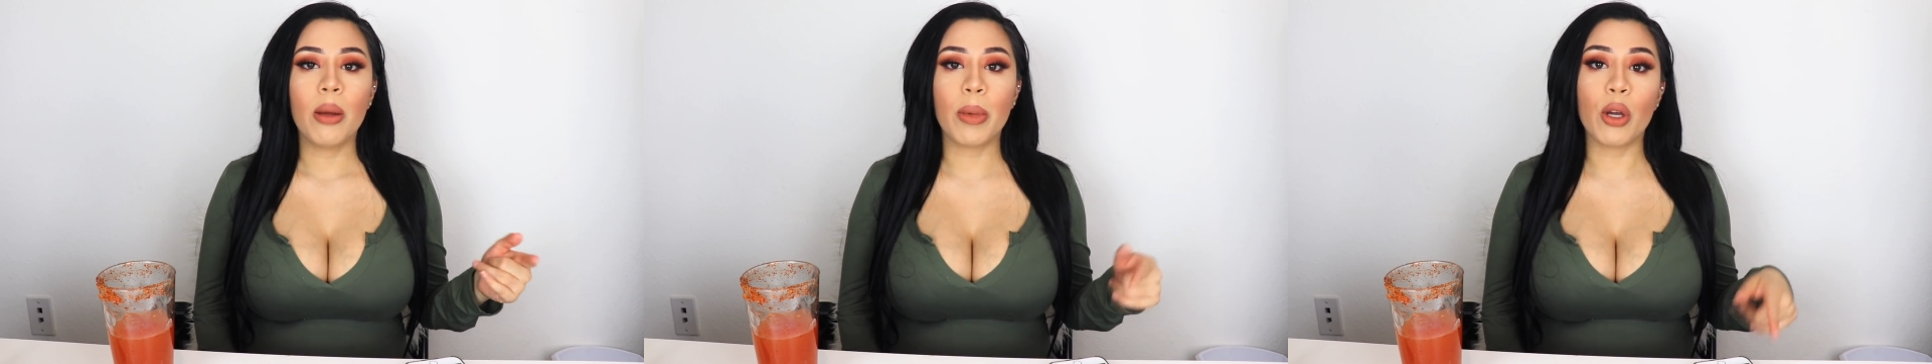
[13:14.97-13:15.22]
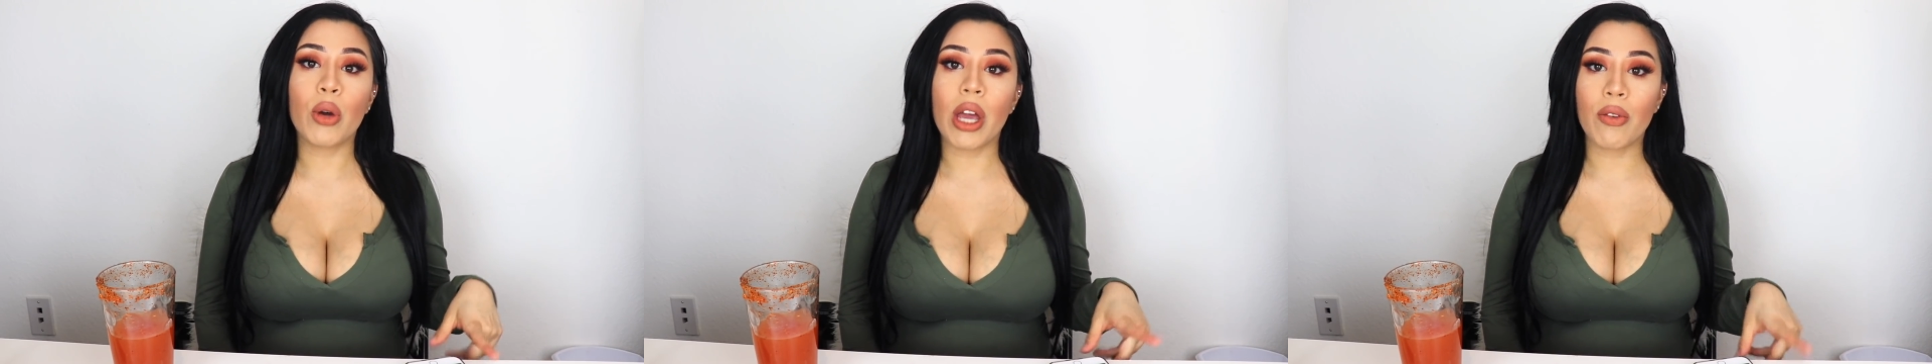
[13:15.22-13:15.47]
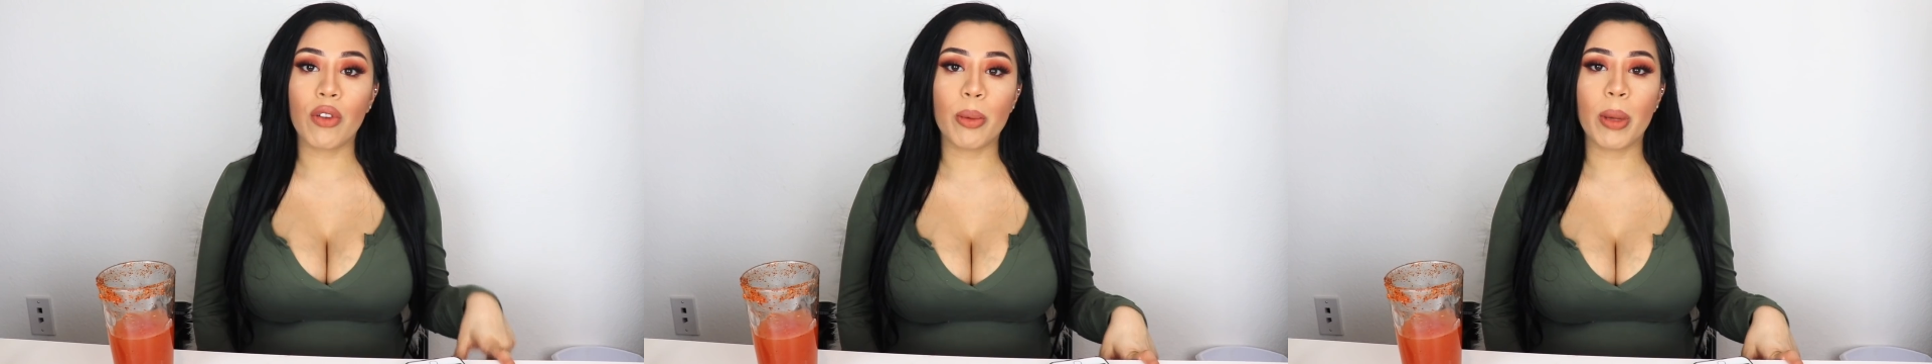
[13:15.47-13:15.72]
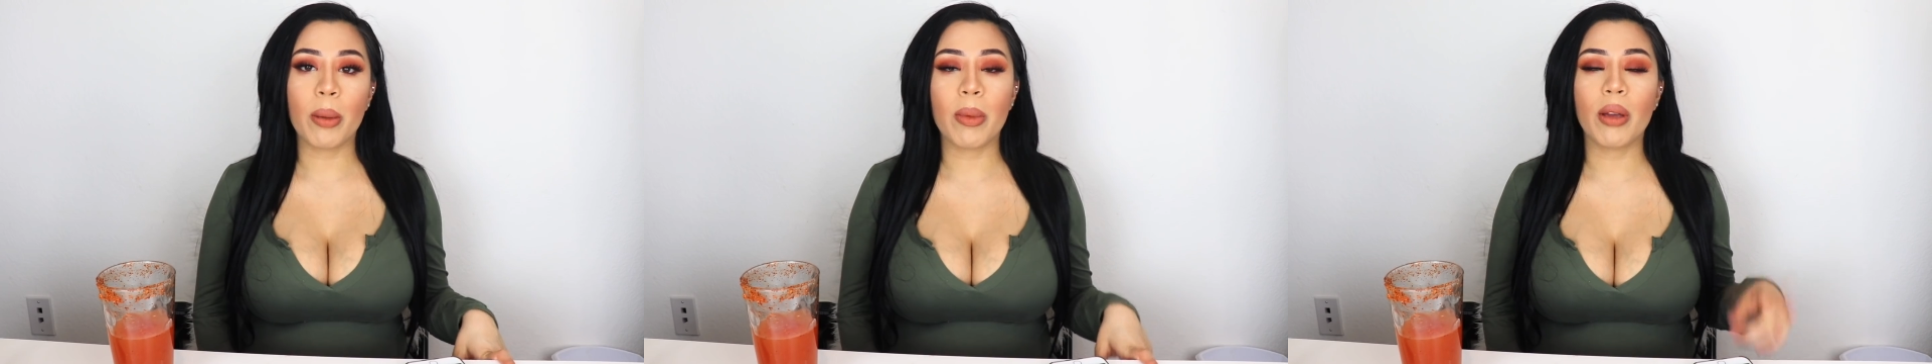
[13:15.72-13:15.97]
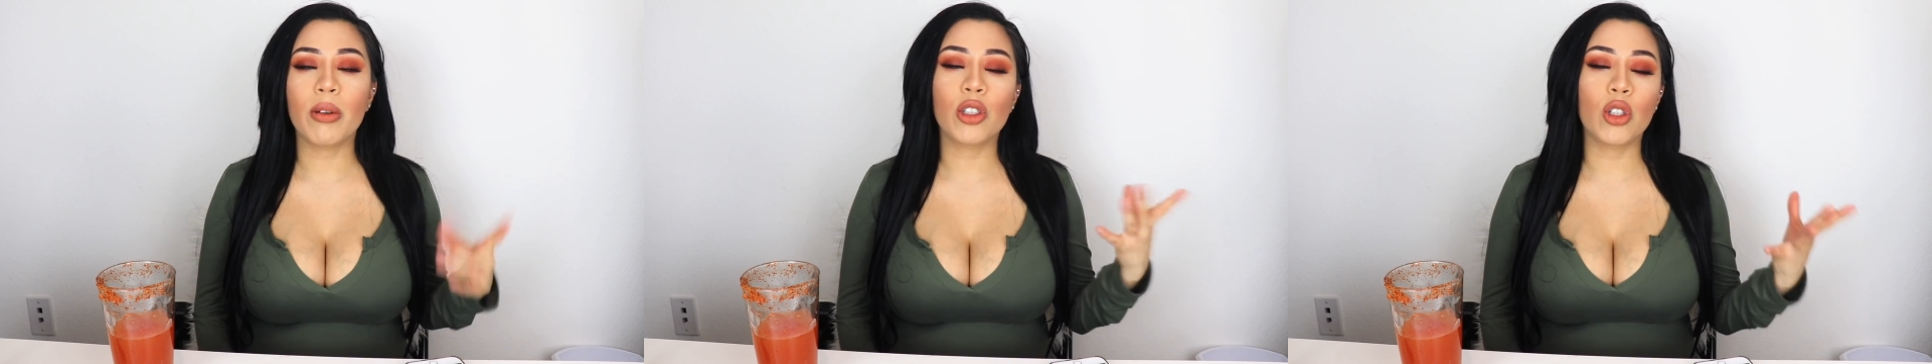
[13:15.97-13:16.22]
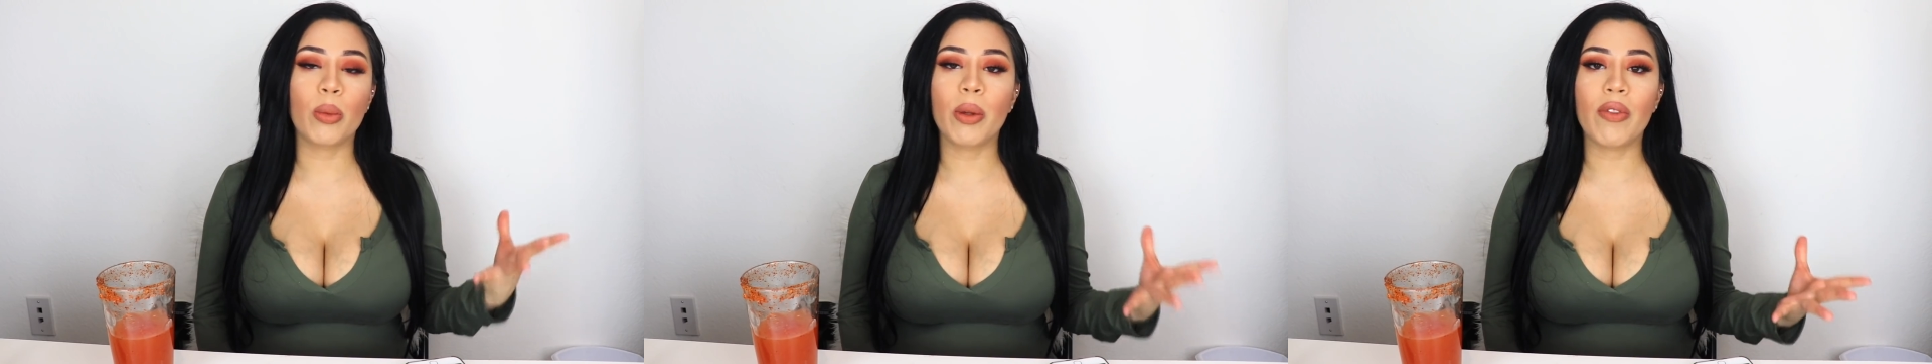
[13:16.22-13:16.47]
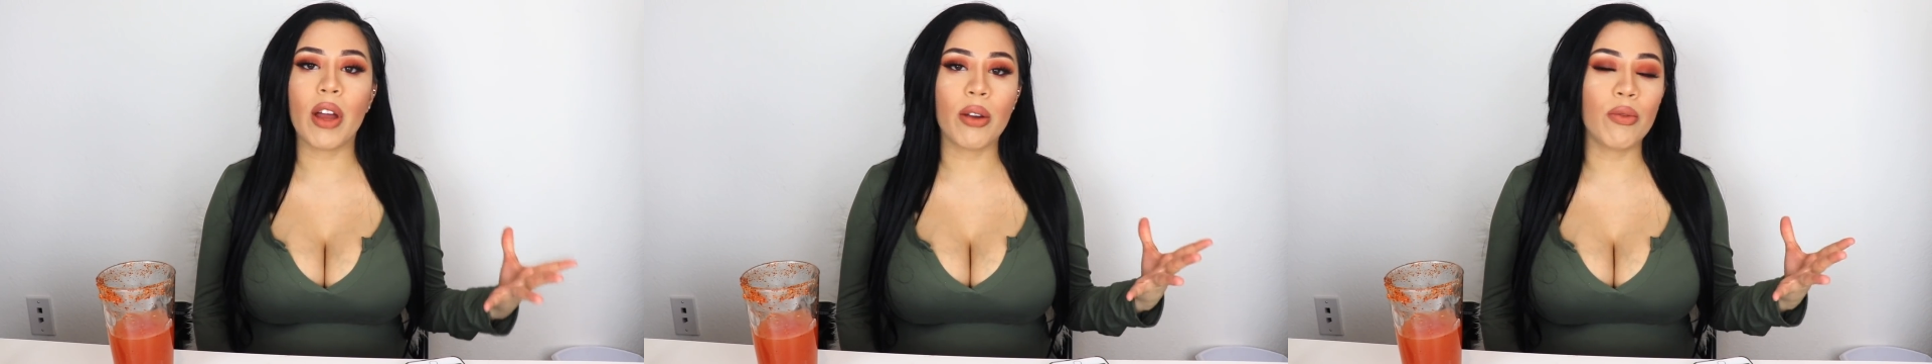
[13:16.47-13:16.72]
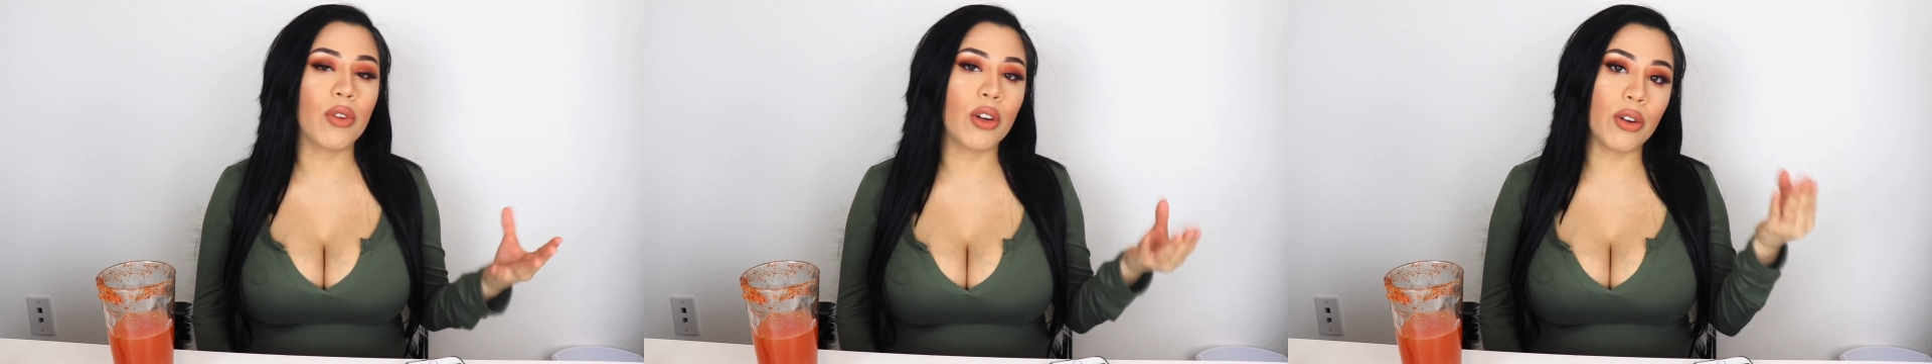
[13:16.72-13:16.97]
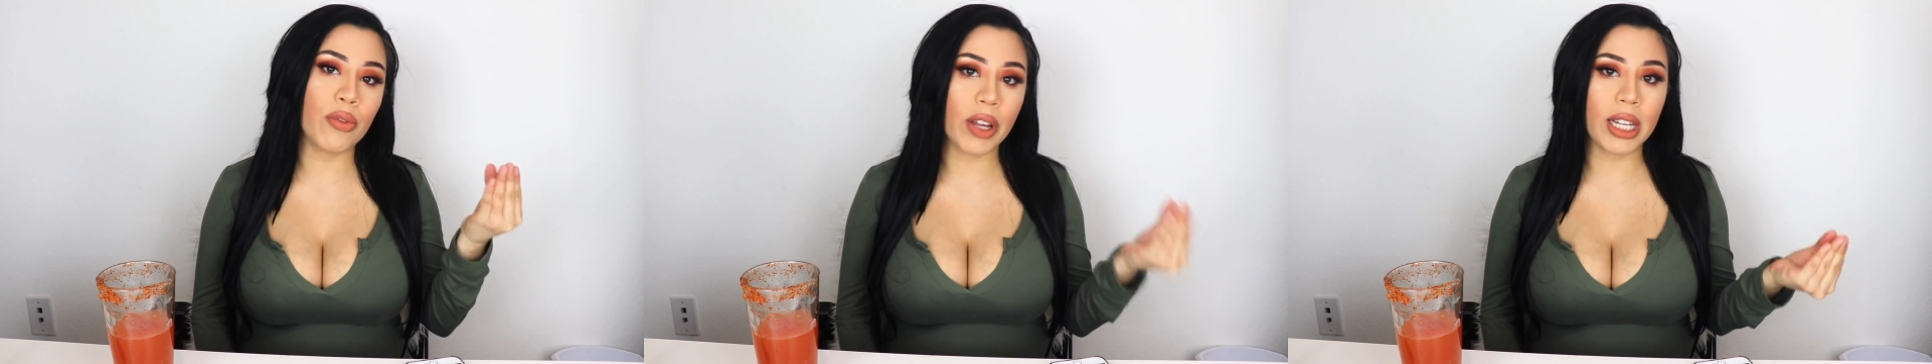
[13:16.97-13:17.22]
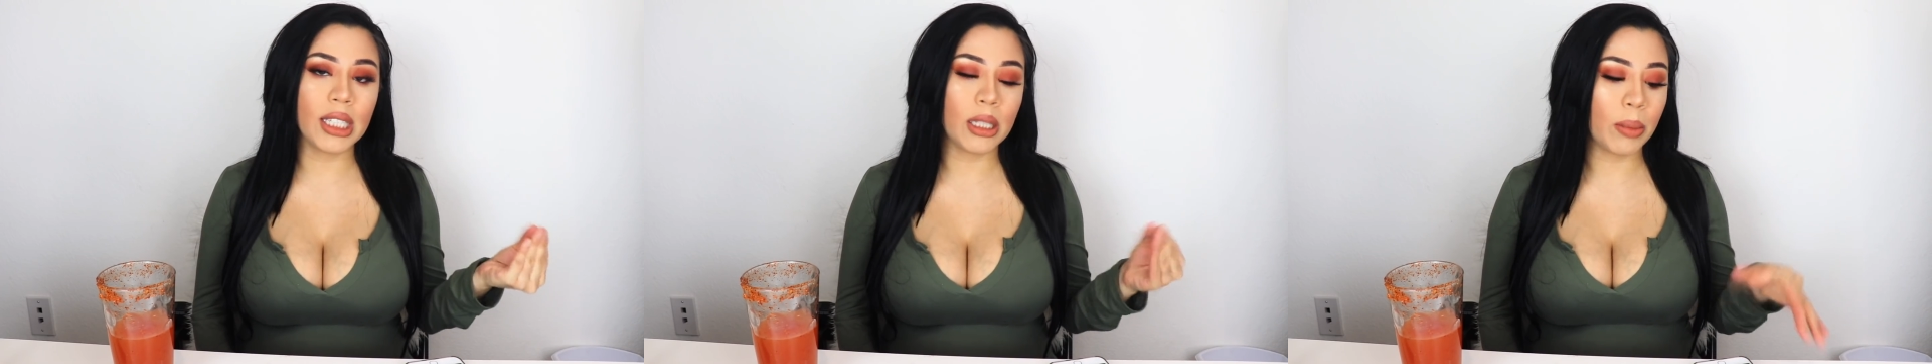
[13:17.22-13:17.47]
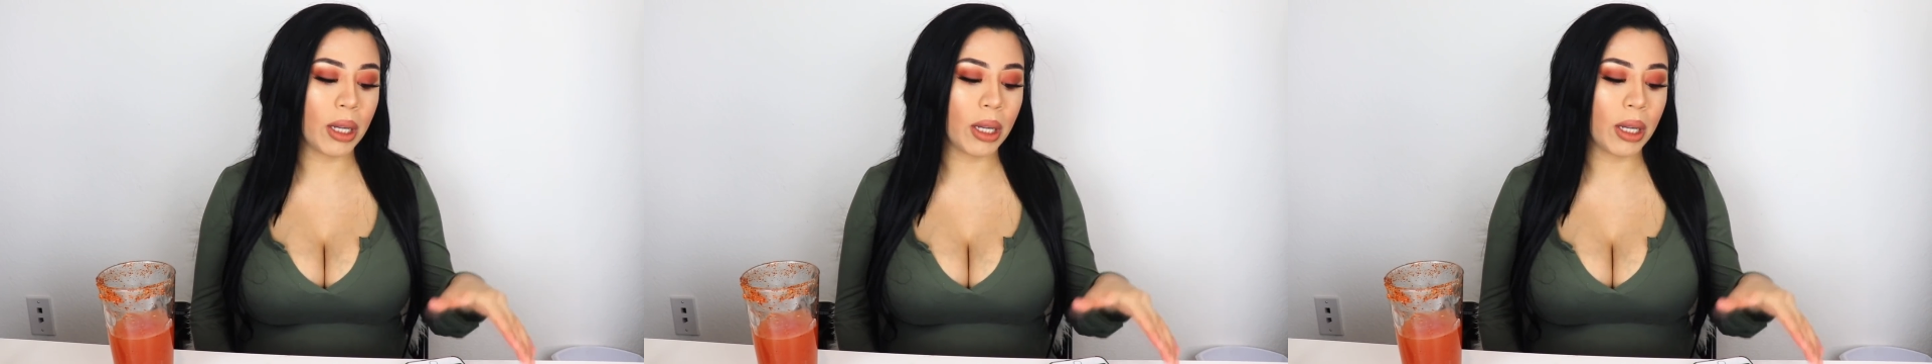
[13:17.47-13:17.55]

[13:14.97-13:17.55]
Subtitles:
be okay for a baby should be fine for your face,